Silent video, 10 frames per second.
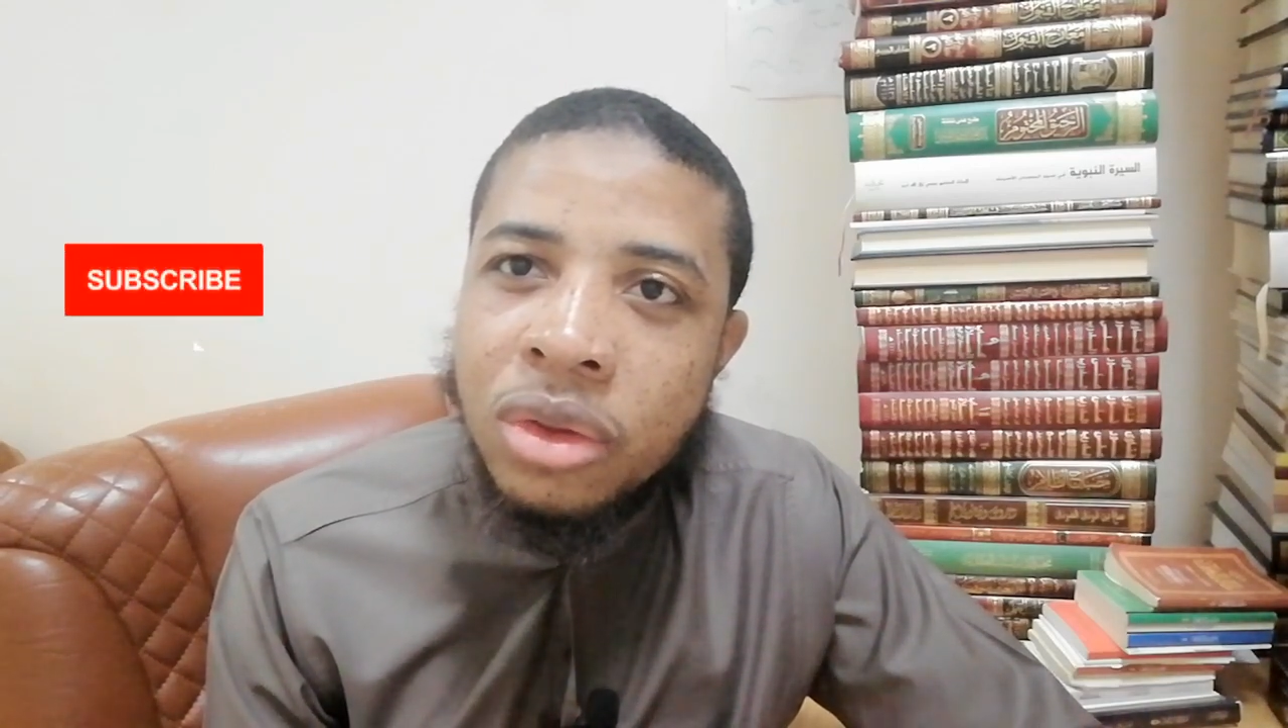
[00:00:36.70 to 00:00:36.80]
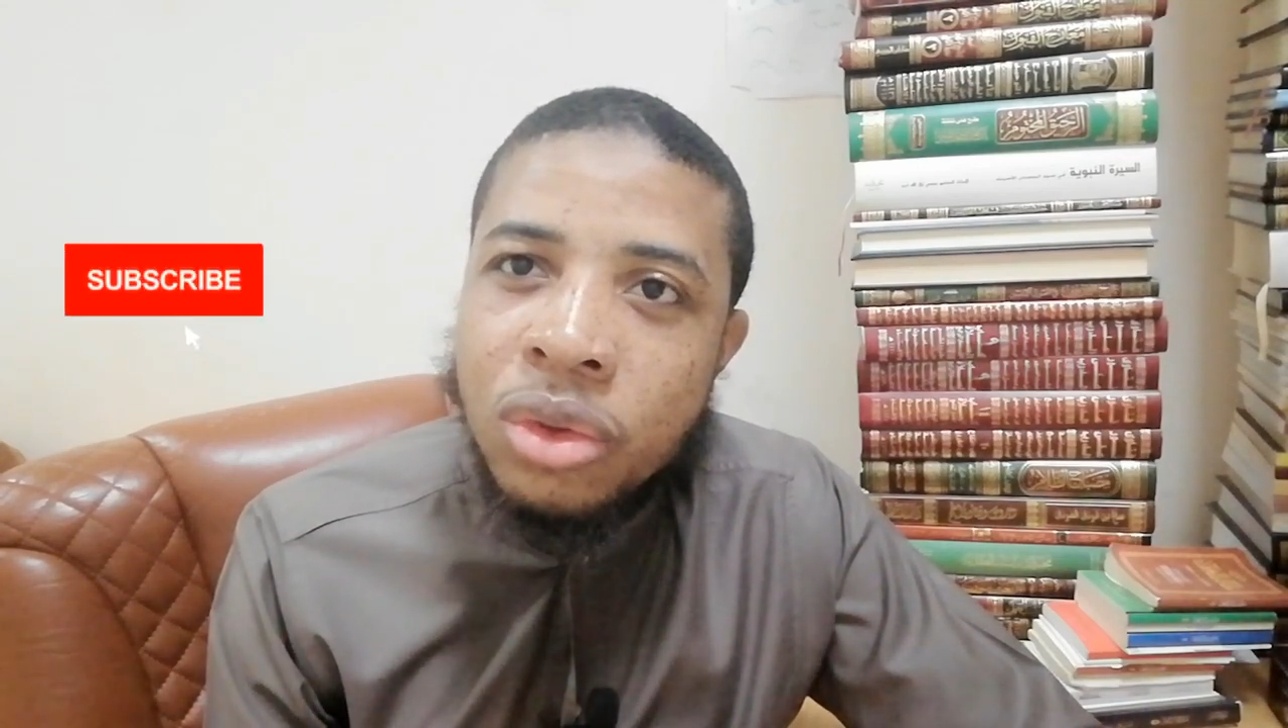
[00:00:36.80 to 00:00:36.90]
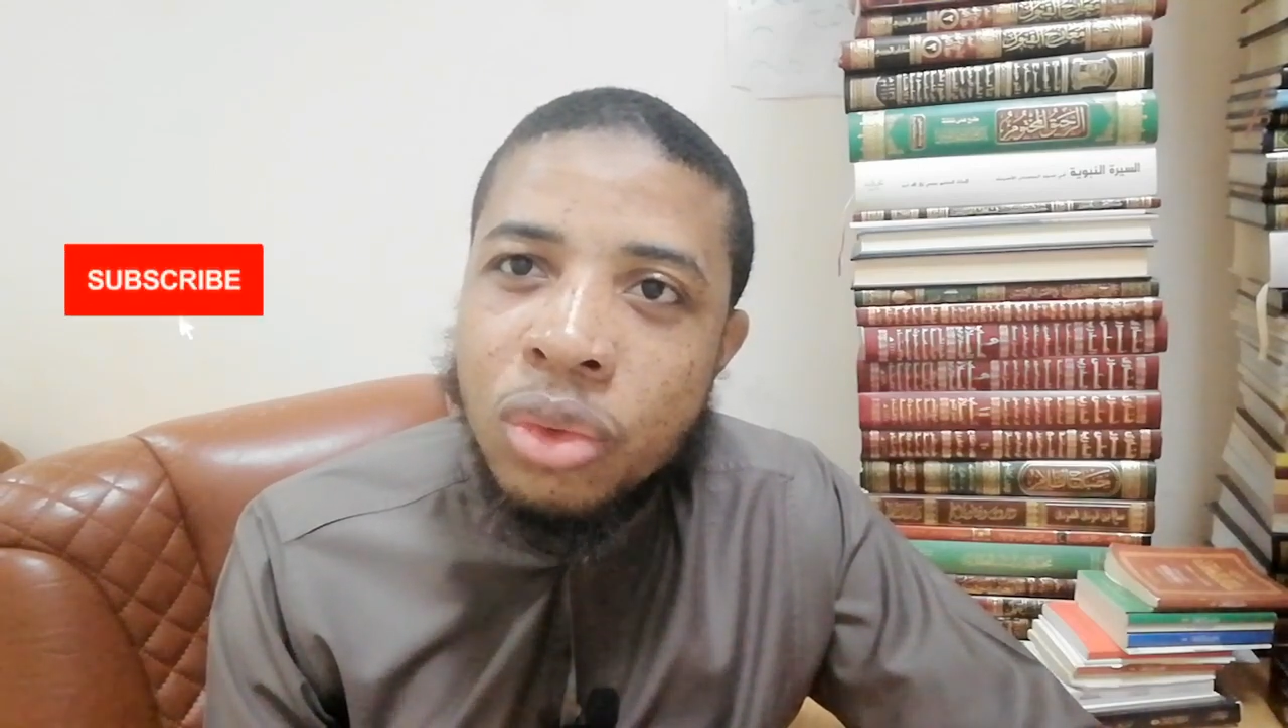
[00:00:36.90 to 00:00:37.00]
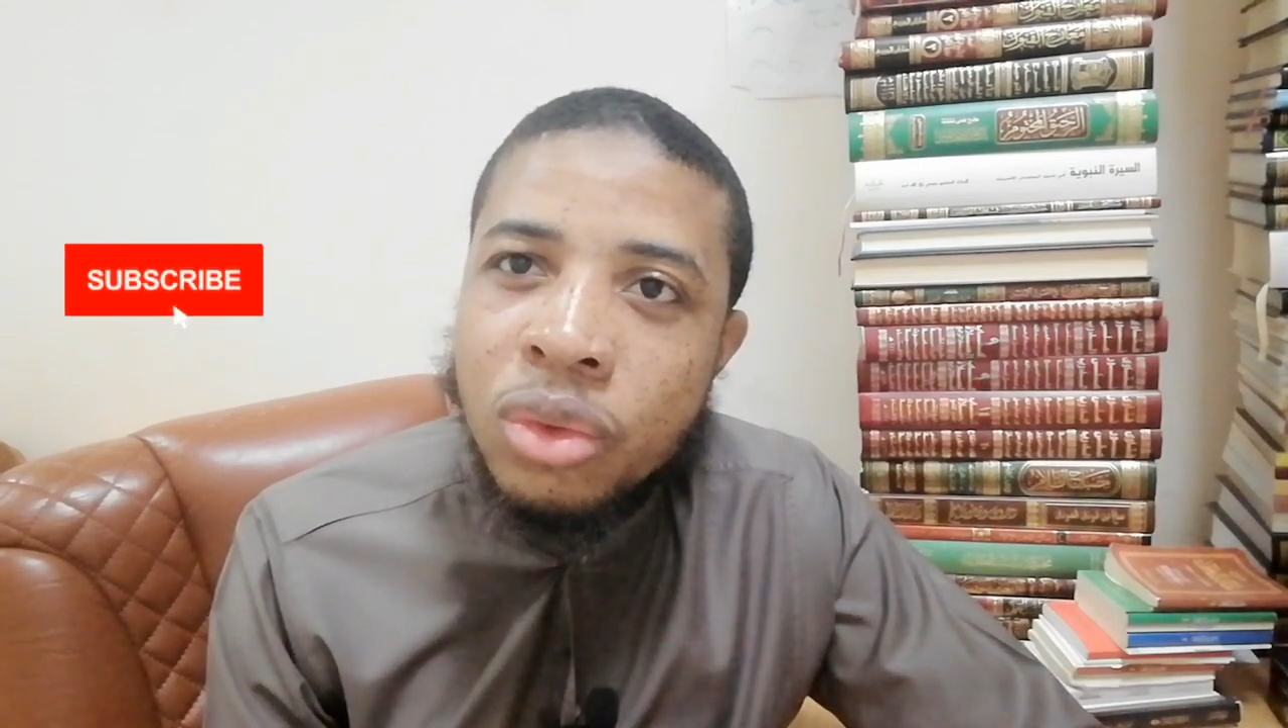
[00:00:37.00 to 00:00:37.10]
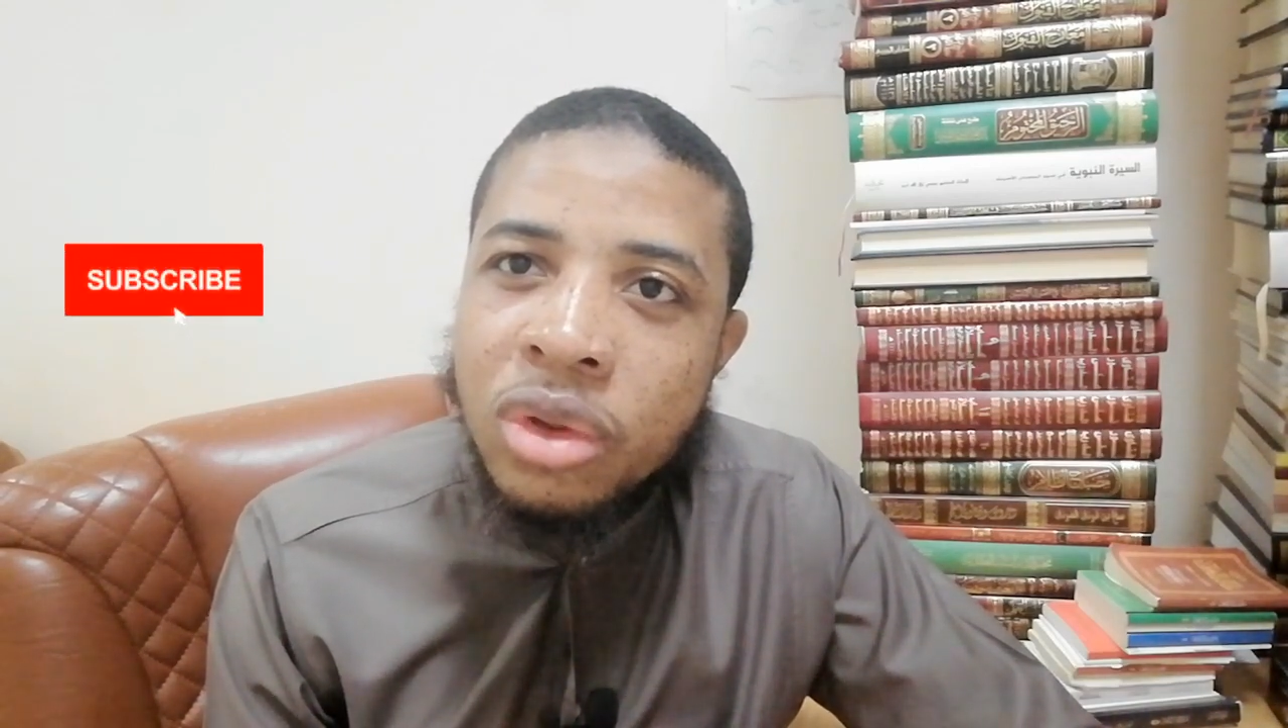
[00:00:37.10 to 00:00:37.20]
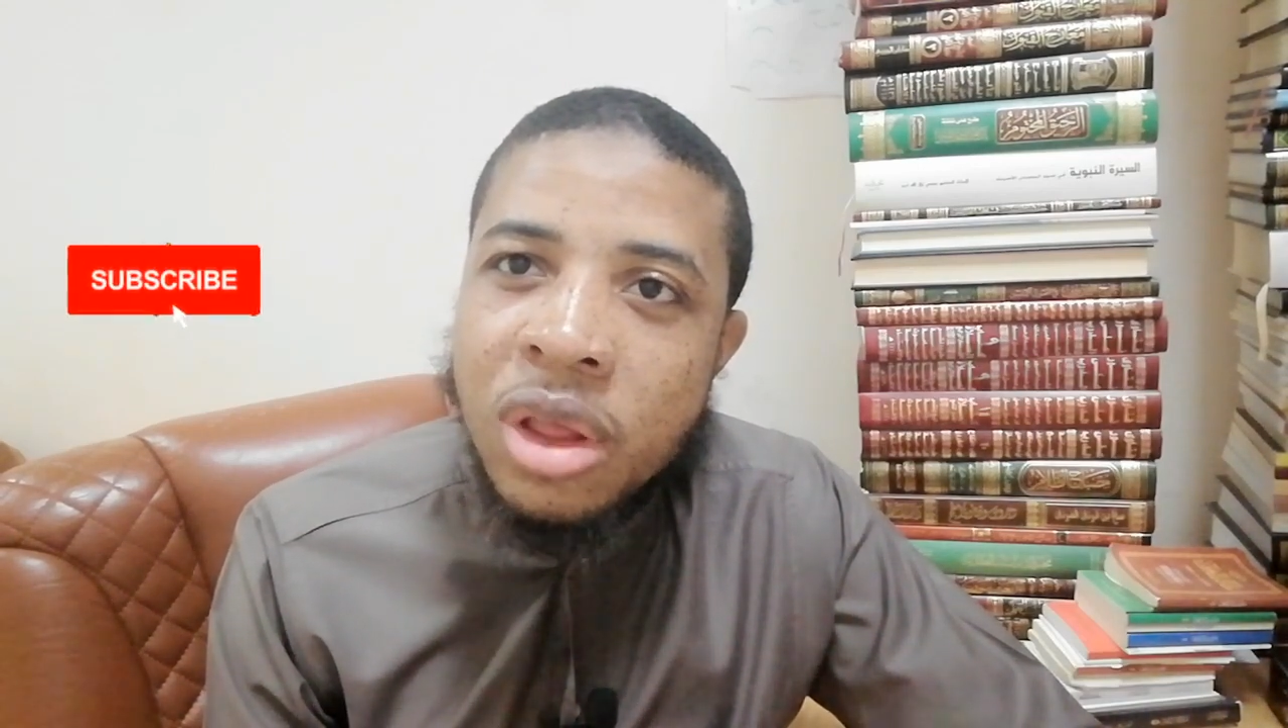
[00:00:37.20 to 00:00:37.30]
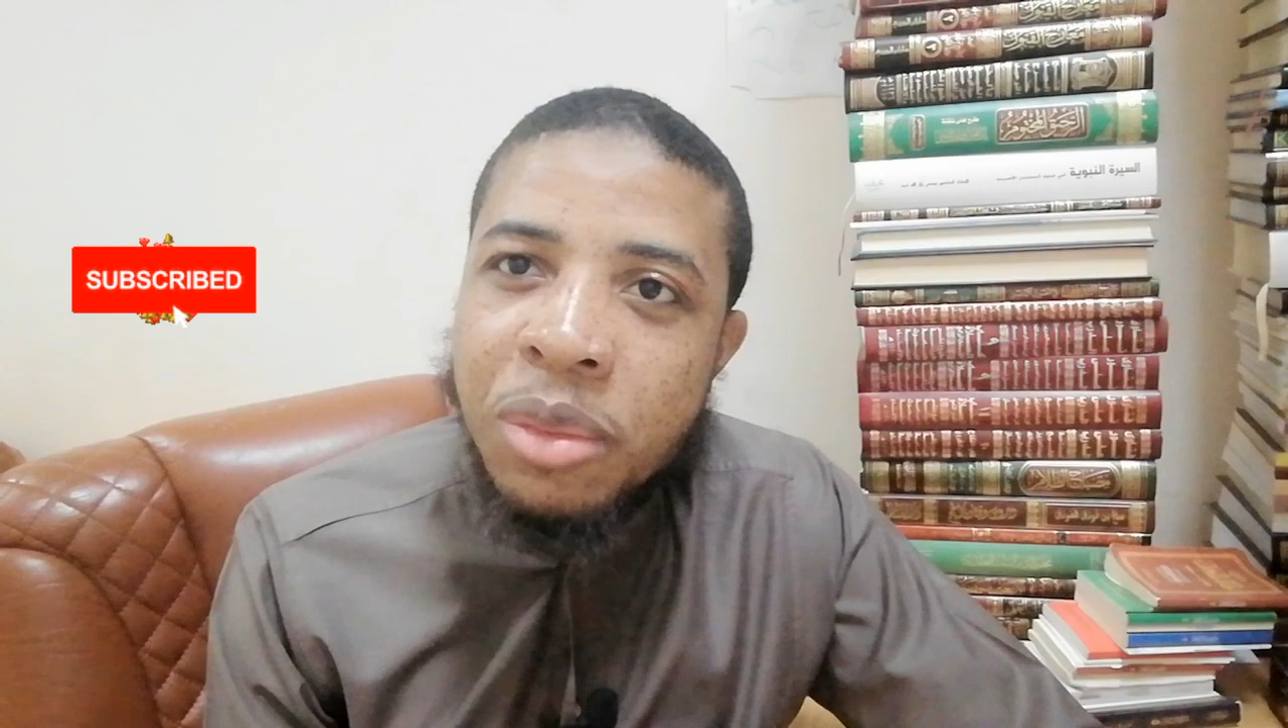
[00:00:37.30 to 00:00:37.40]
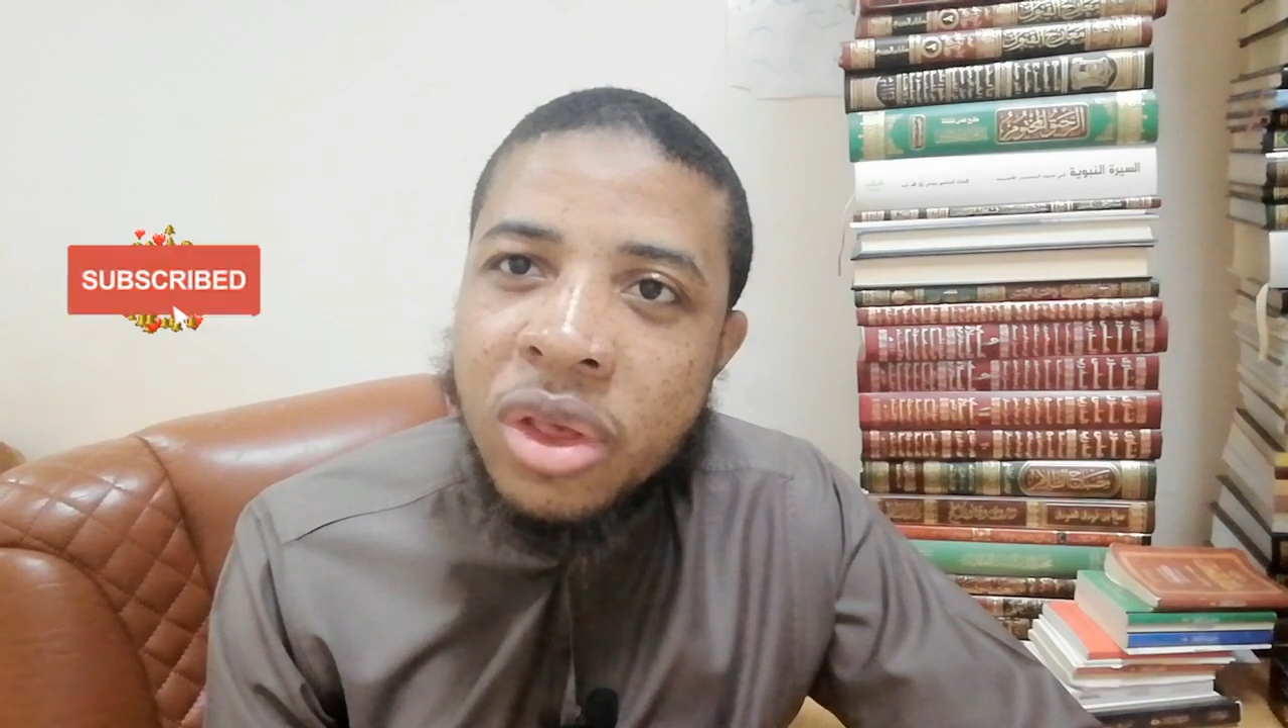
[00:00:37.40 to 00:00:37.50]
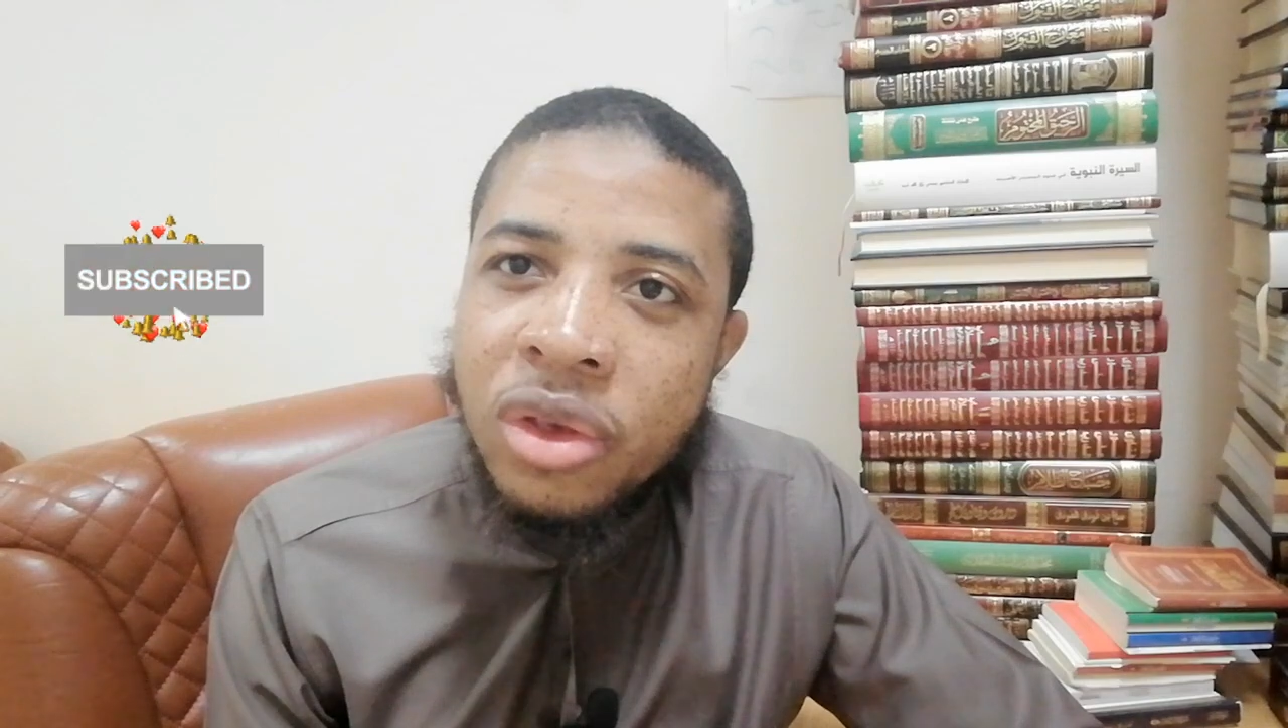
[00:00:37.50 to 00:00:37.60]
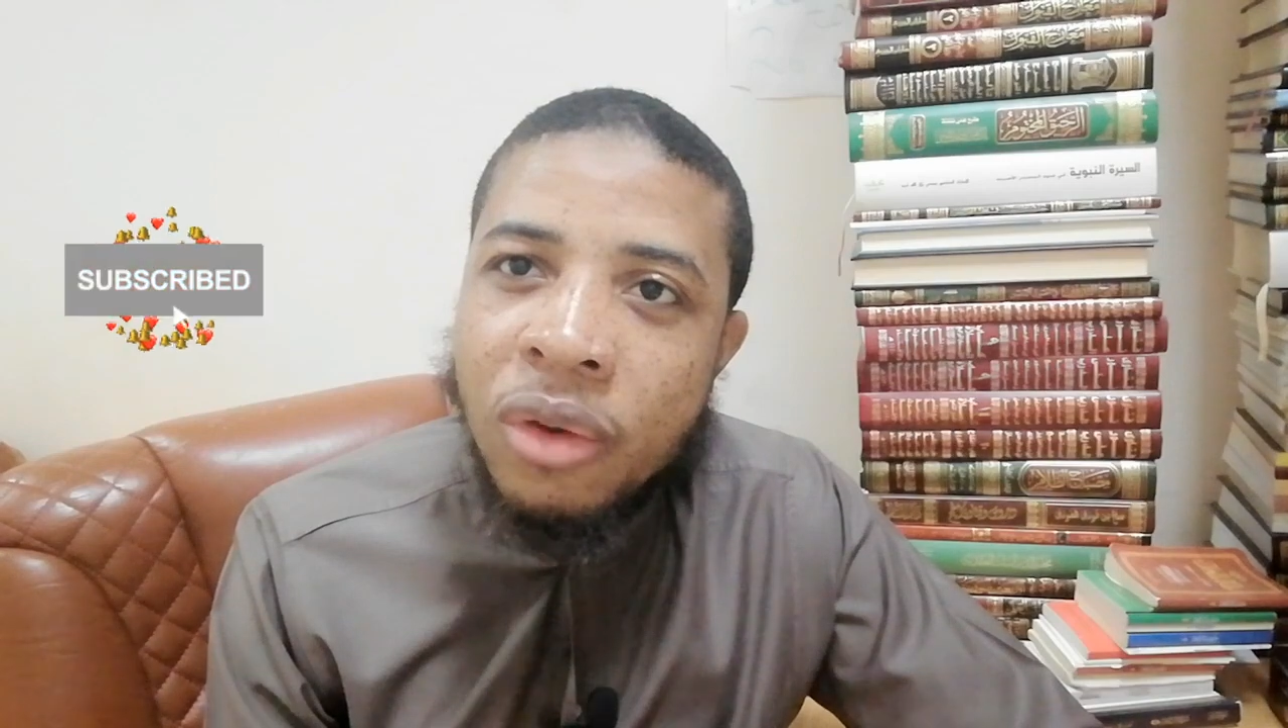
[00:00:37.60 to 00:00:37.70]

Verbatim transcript: to the mercy